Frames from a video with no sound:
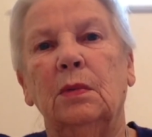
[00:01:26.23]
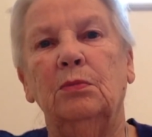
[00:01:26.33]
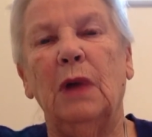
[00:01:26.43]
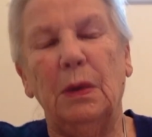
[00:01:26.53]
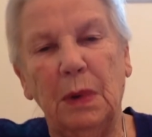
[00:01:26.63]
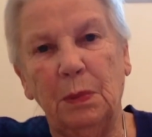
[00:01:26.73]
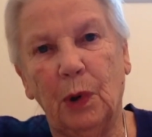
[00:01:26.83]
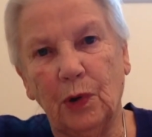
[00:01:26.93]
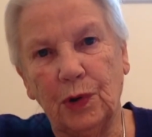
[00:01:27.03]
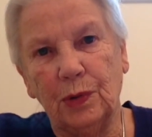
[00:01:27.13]
maybe
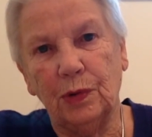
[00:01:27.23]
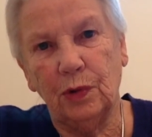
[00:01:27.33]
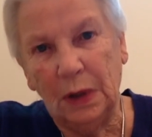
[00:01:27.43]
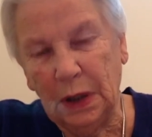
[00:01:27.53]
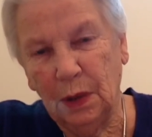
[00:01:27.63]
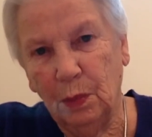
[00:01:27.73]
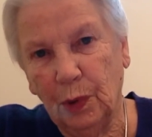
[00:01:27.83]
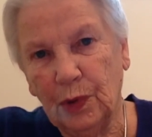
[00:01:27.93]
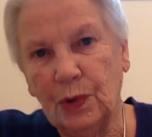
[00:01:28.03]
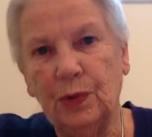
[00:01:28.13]
bottles, drinking
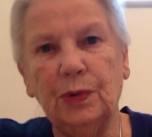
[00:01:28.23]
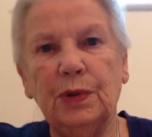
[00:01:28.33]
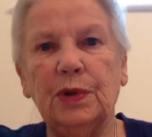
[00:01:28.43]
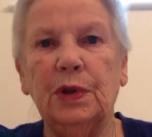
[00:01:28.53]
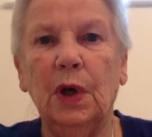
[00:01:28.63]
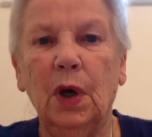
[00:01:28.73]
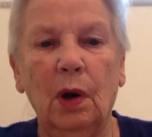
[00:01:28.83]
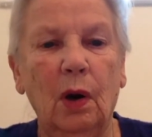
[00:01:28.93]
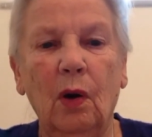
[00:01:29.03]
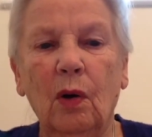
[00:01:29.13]
bottles,
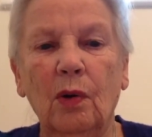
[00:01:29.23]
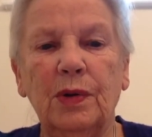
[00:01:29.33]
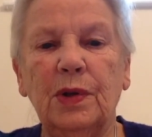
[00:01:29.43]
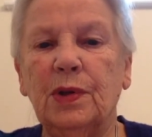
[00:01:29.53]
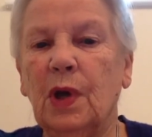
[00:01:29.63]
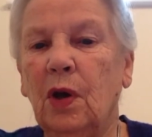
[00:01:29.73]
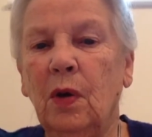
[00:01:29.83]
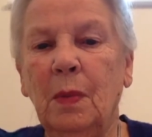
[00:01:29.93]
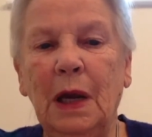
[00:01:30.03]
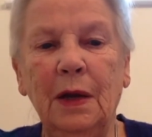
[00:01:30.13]
oh, so
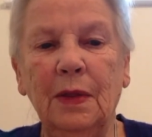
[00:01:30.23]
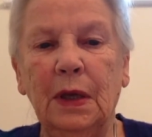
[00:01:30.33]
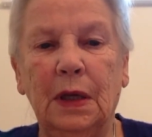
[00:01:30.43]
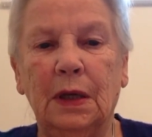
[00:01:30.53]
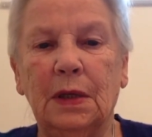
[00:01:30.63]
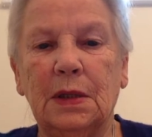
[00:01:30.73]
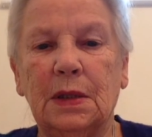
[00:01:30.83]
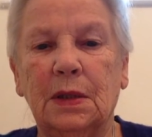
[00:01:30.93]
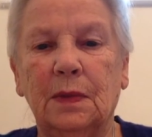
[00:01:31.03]
many things.